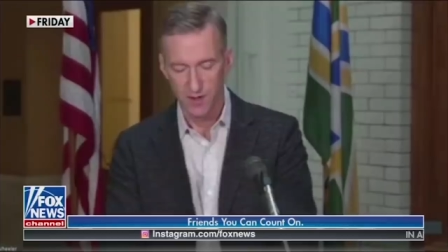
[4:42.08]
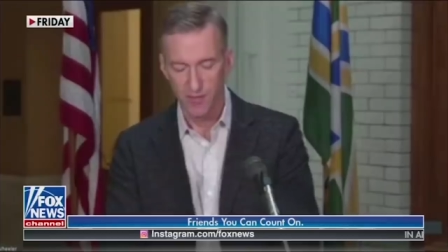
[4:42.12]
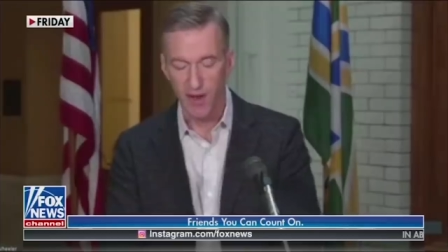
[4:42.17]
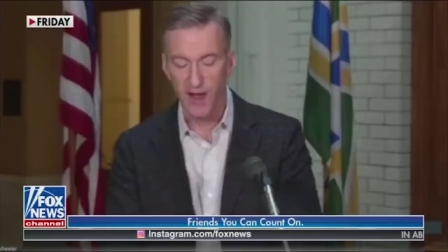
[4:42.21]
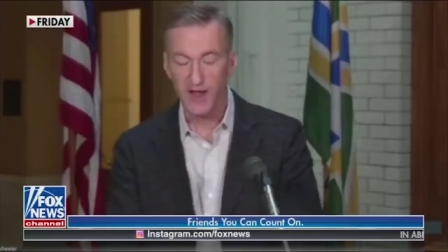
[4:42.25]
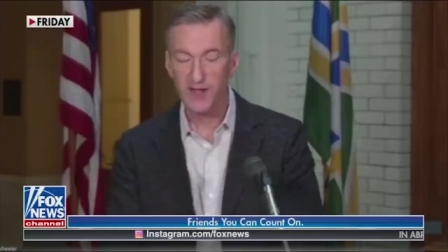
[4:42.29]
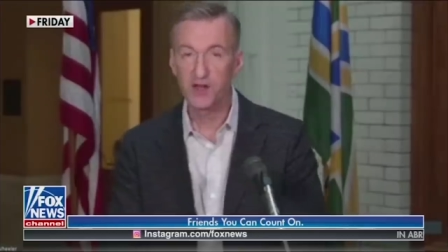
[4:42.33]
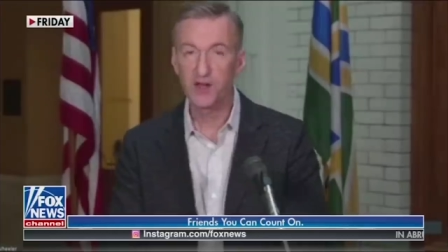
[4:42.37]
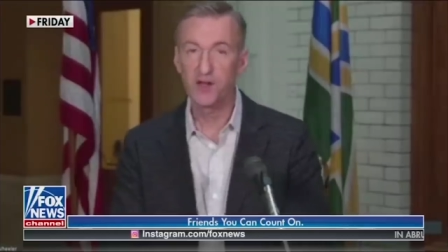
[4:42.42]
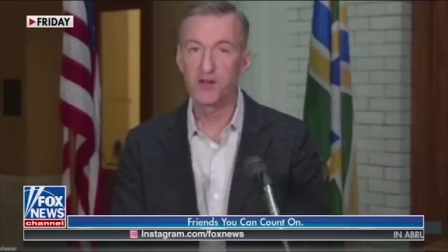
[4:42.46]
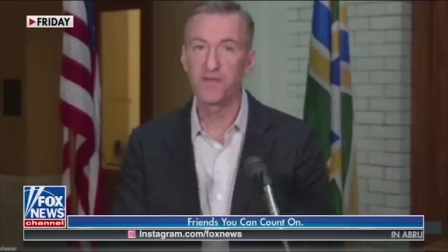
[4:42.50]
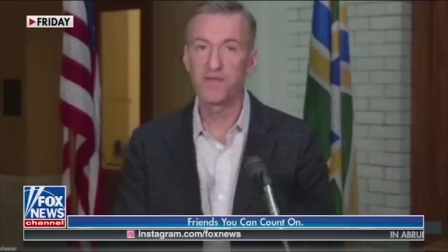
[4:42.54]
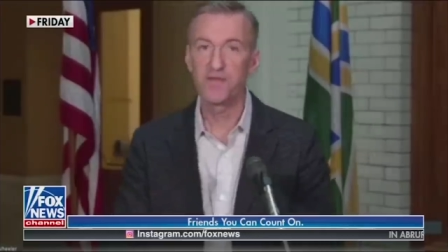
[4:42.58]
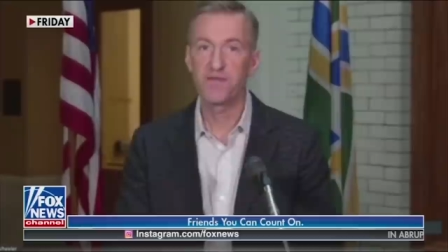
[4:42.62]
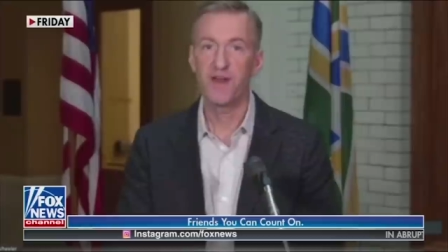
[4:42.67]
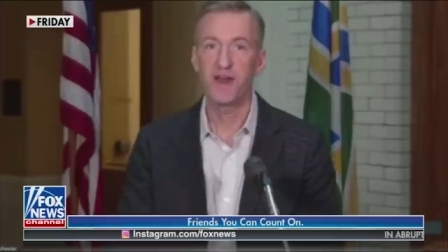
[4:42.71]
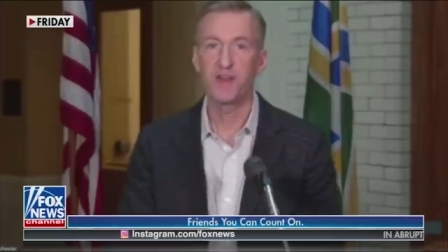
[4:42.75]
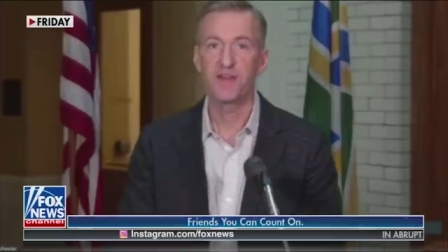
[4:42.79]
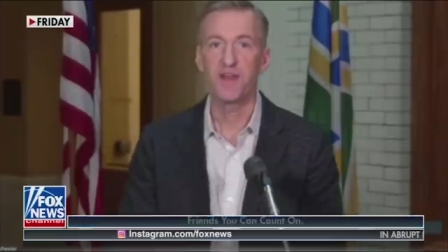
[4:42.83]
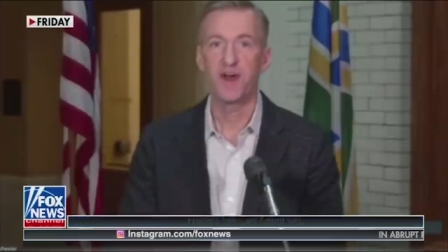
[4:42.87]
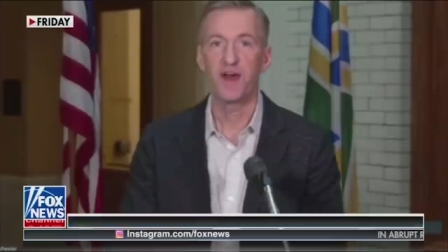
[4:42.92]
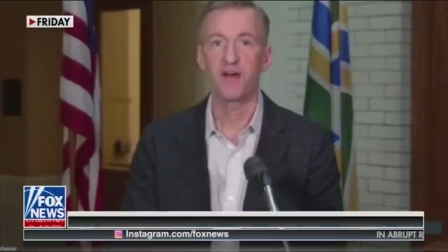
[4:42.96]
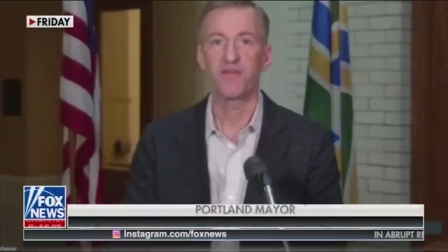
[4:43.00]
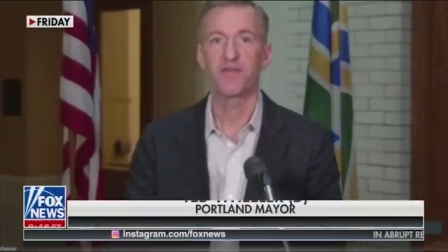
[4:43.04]
My good
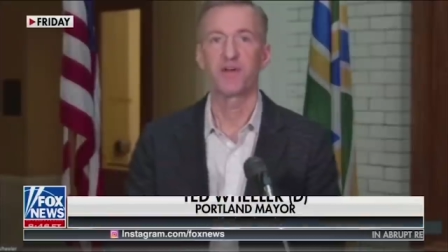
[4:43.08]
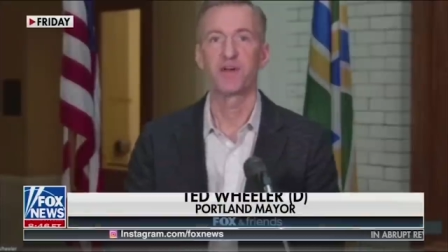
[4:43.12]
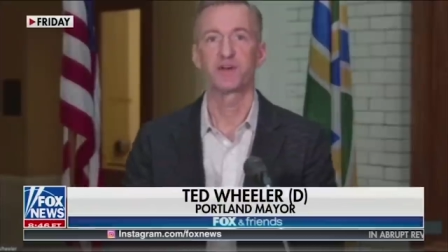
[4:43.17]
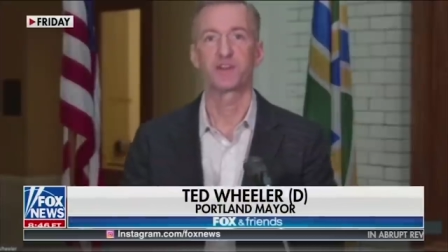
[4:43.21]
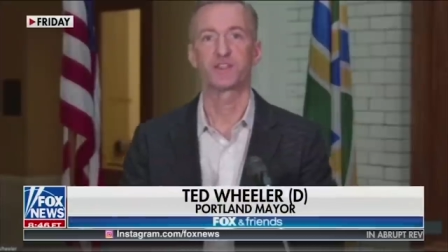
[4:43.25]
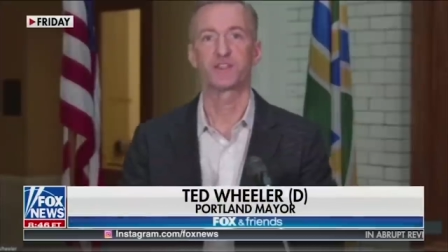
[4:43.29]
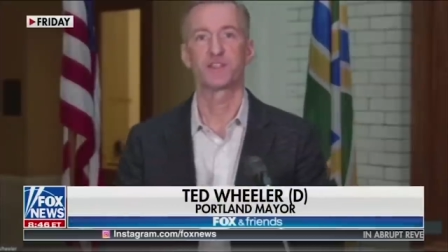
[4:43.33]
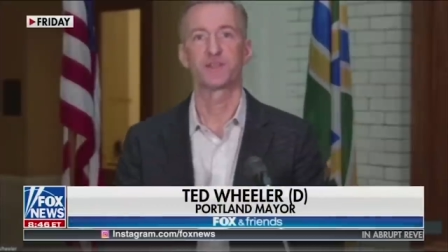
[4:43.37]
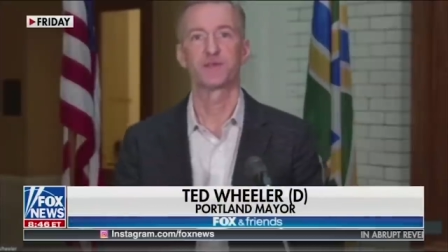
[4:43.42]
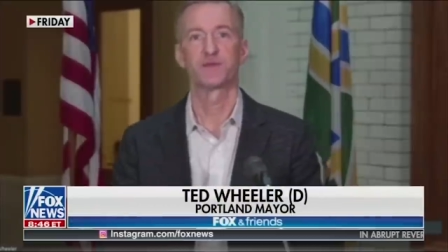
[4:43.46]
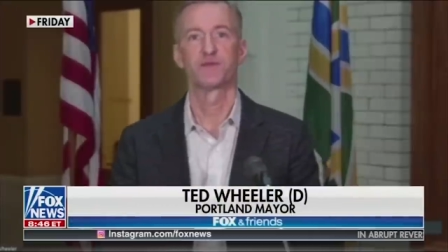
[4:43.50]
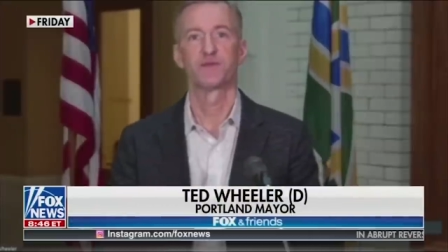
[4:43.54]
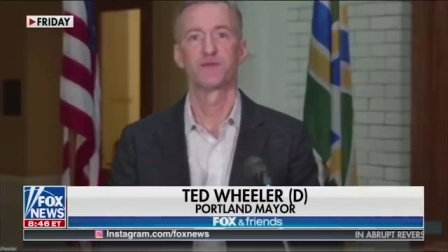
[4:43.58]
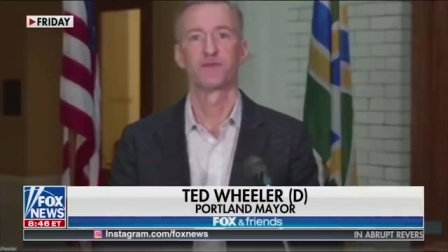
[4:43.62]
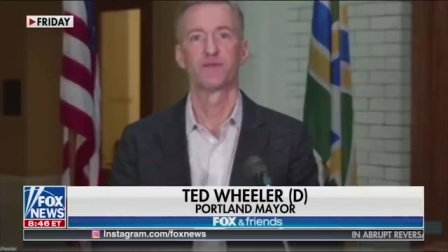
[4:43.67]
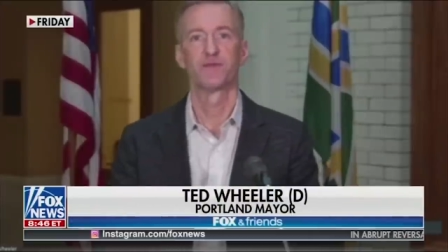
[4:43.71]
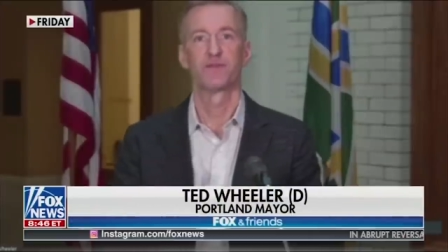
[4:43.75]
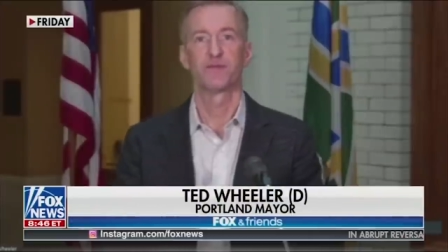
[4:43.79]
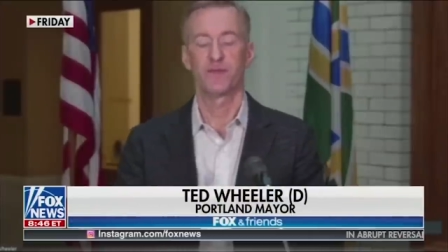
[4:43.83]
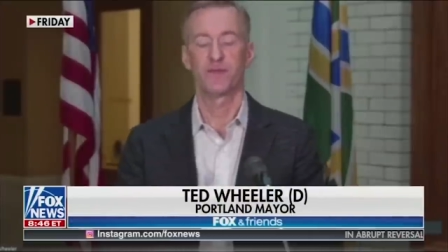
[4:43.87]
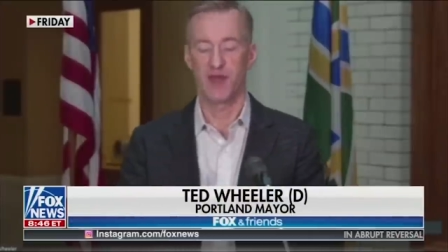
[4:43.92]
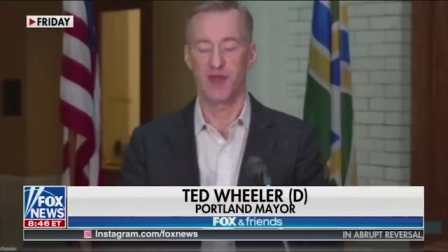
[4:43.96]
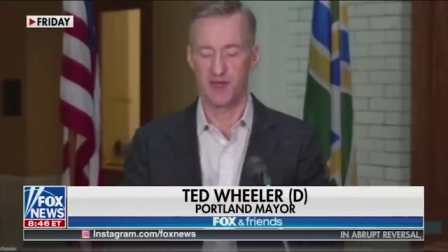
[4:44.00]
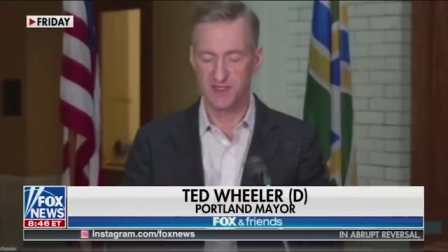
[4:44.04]
faith efforts
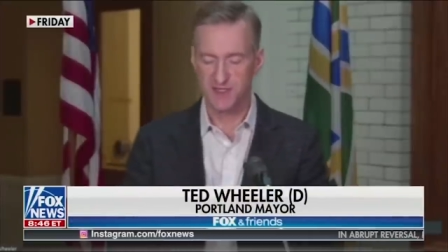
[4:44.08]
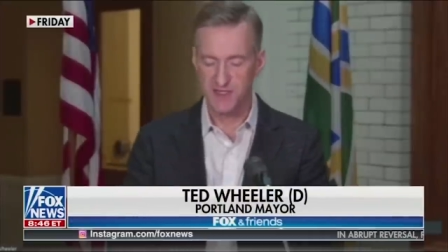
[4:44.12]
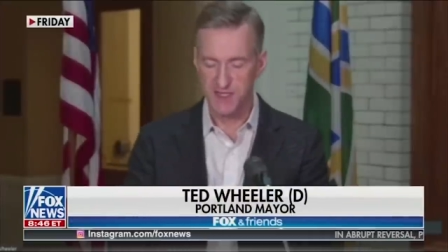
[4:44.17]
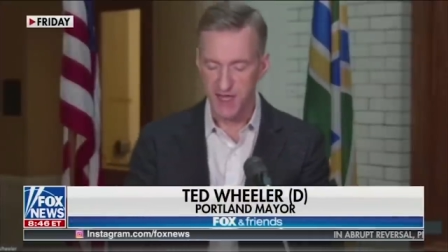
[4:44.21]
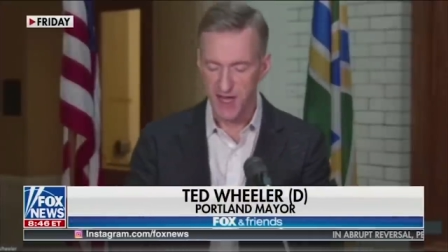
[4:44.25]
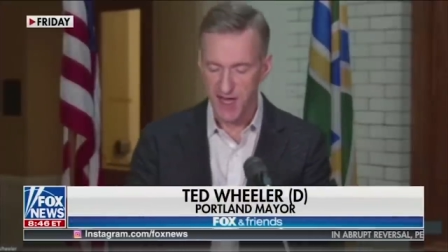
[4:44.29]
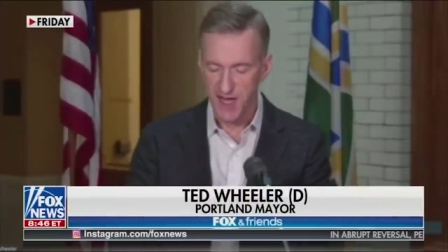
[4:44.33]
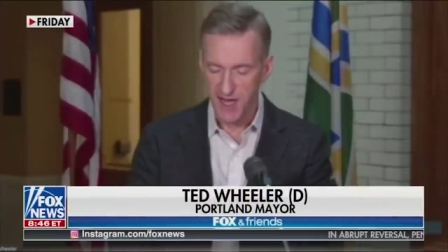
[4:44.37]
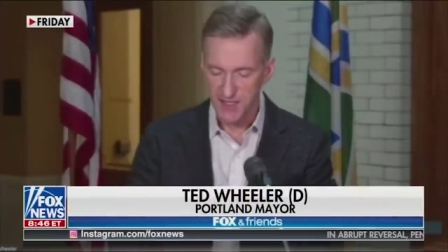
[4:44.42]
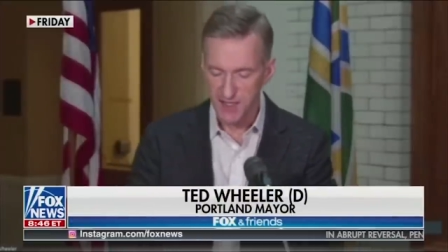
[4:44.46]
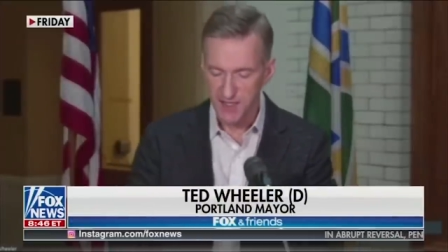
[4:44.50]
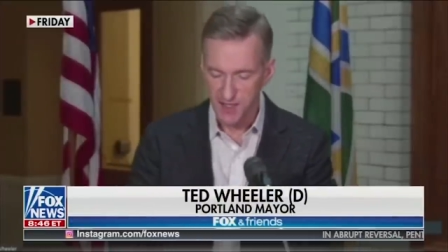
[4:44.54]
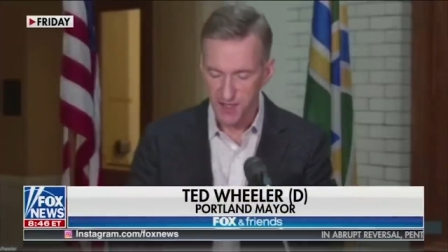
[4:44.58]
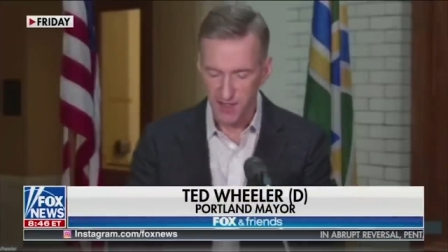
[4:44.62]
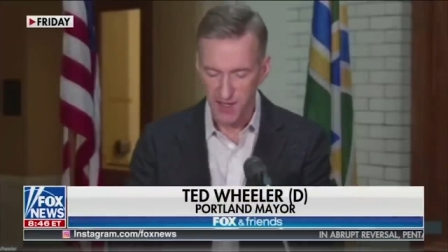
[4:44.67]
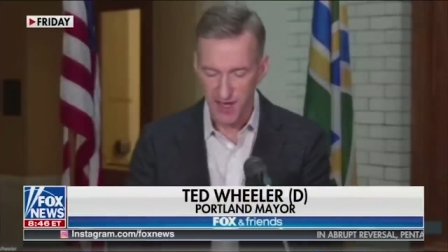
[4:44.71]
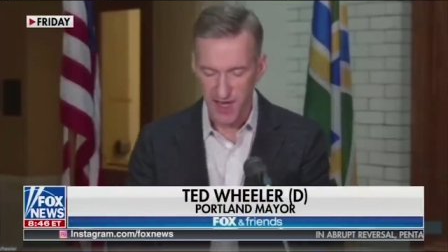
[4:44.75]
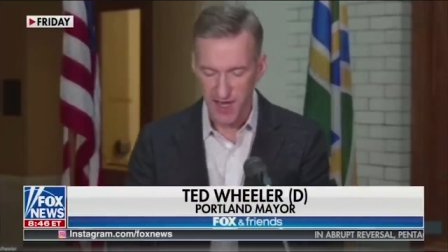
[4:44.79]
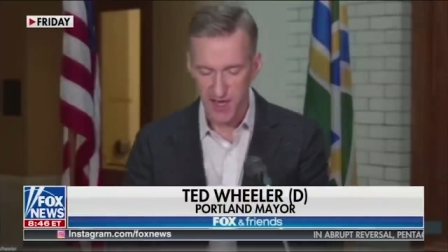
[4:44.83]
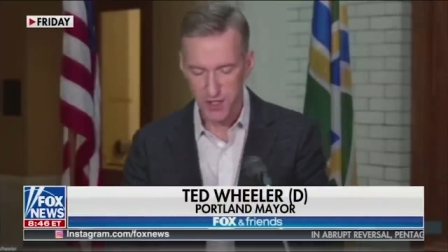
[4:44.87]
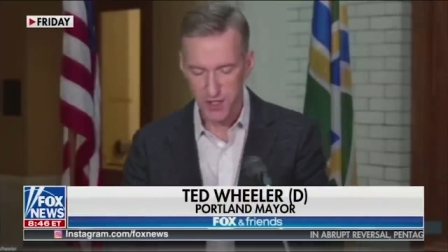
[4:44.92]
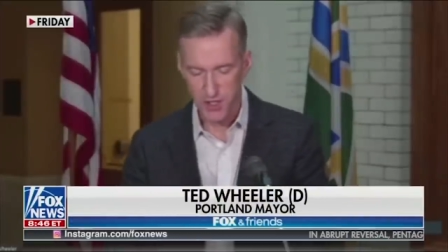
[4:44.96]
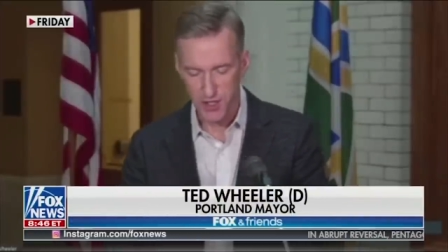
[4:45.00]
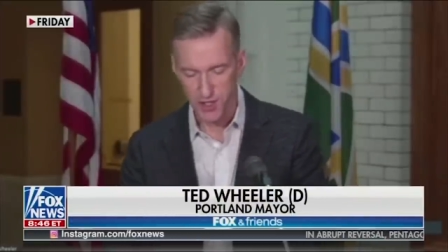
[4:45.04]
at
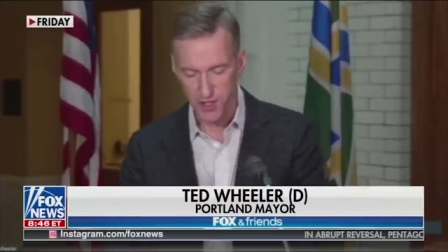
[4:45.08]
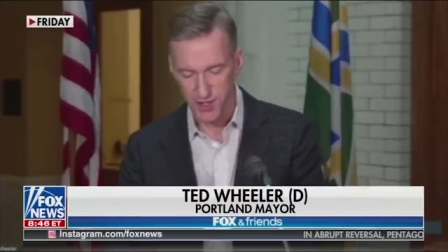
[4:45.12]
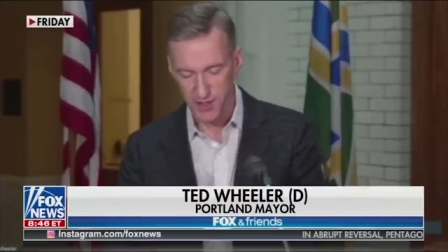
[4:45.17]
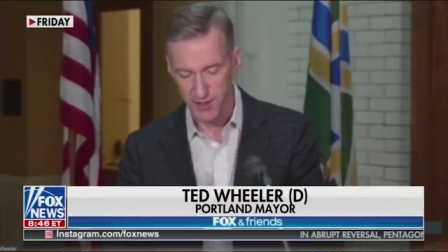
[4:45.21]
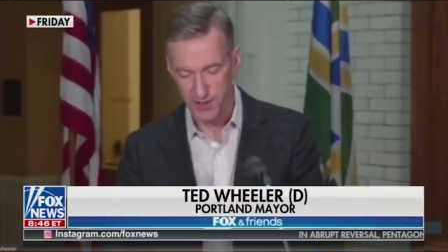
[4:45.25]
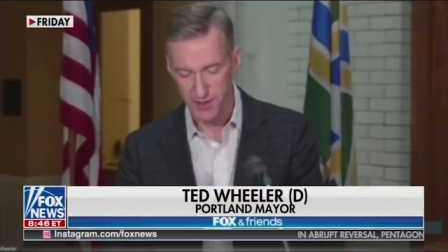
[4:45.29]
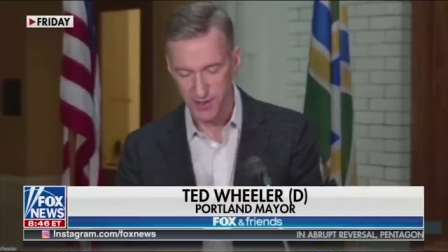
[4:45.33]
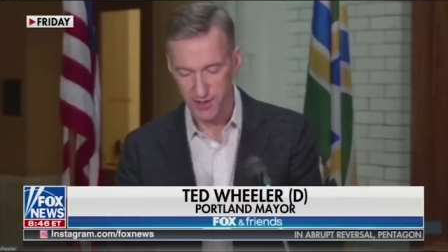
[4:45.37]
de-escalation